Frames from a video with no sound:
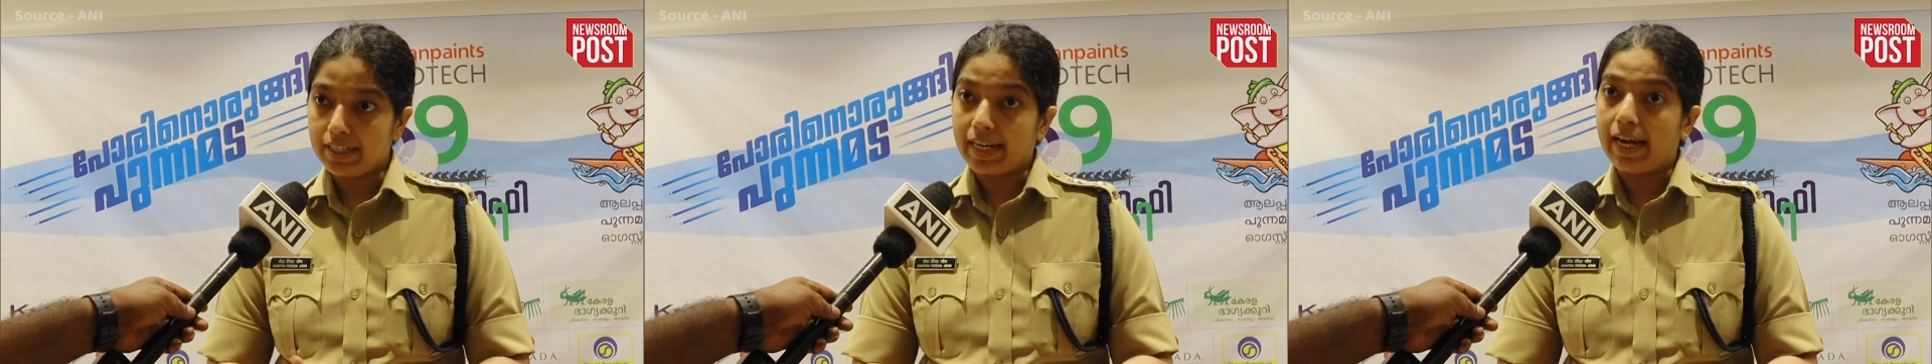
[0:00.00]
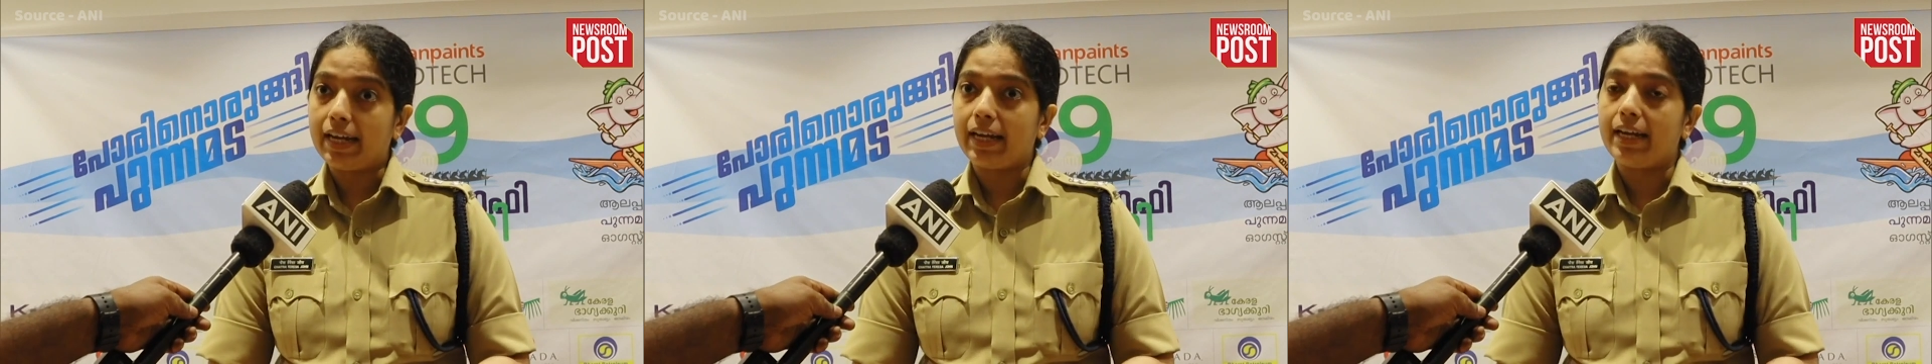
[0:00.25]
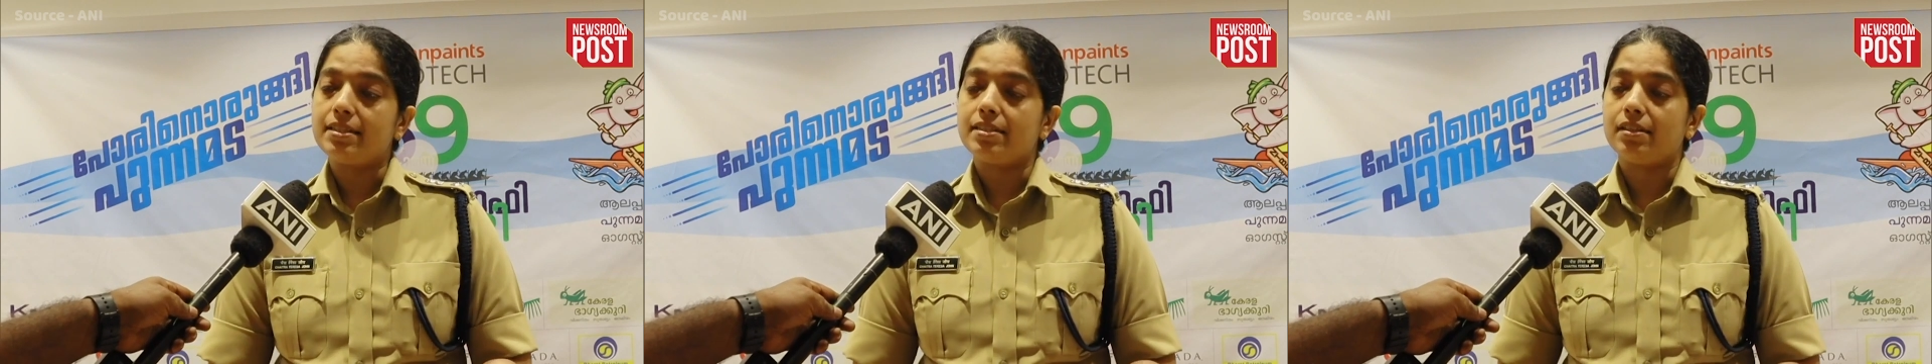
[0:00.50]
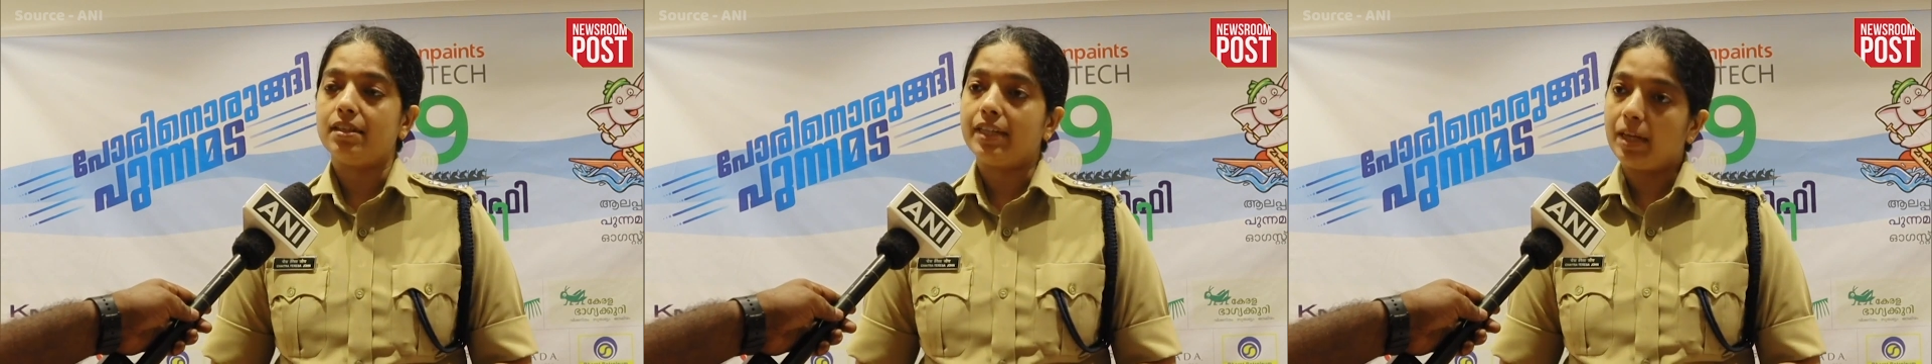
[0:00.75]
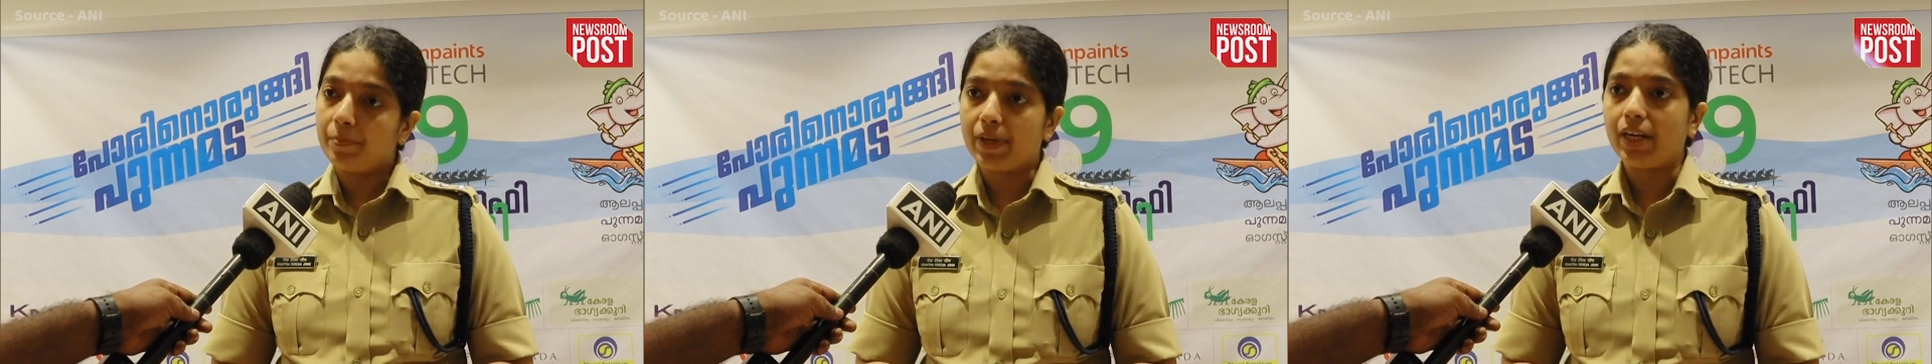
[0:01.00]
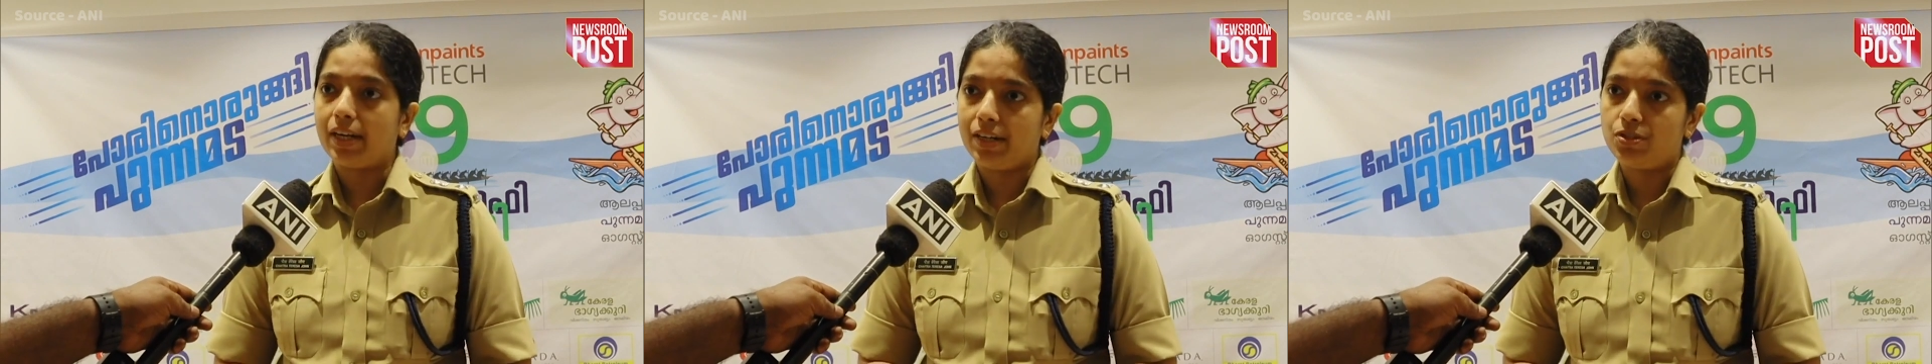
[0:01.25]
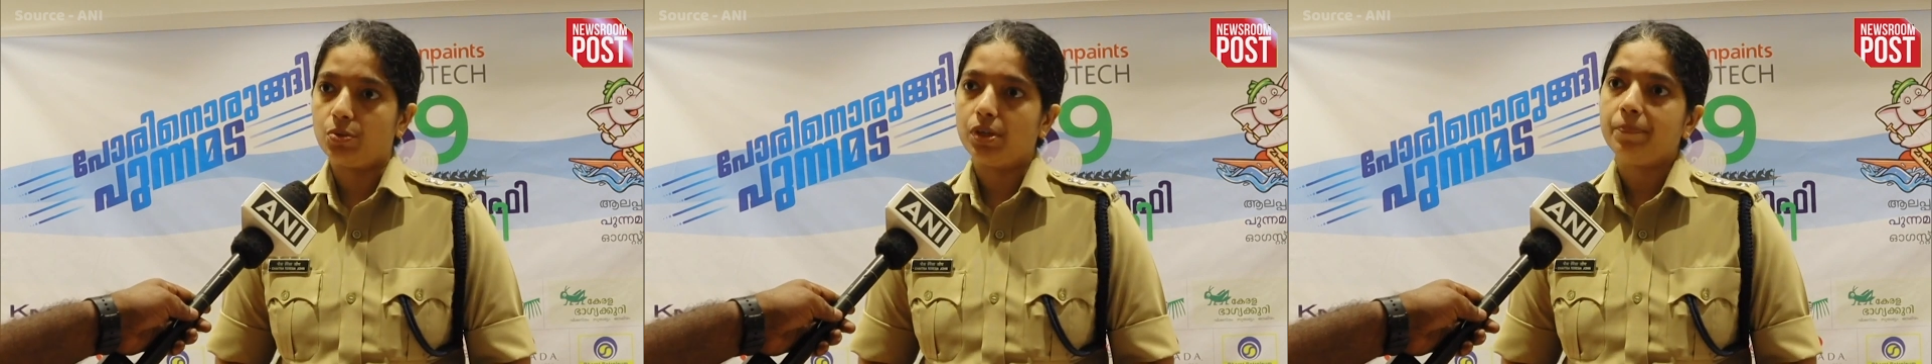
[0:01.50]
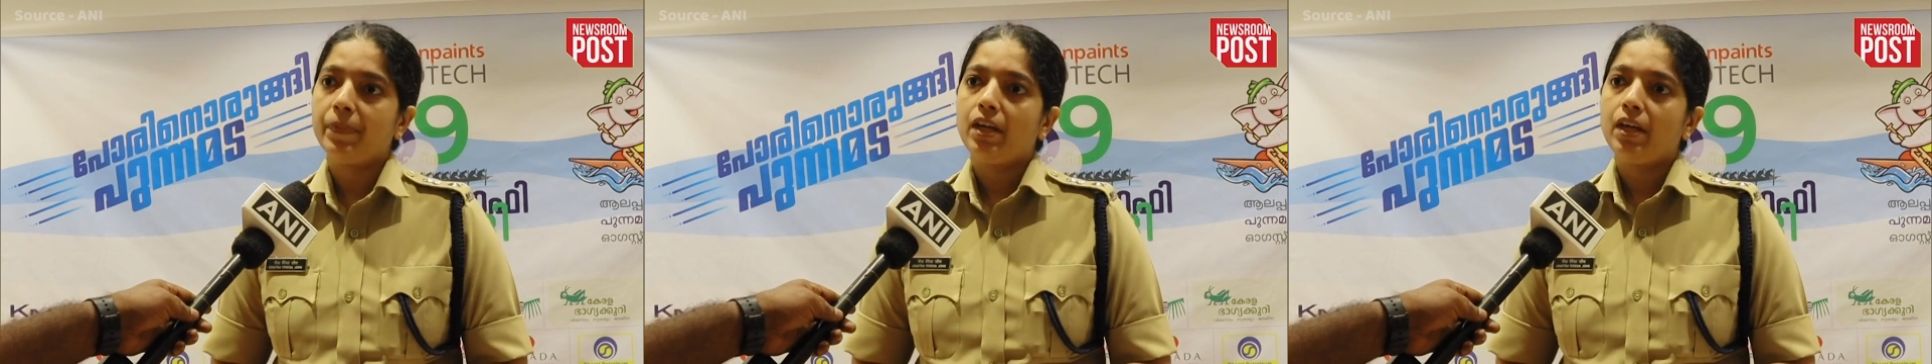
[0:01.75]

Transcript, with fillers: track as temporary red zone.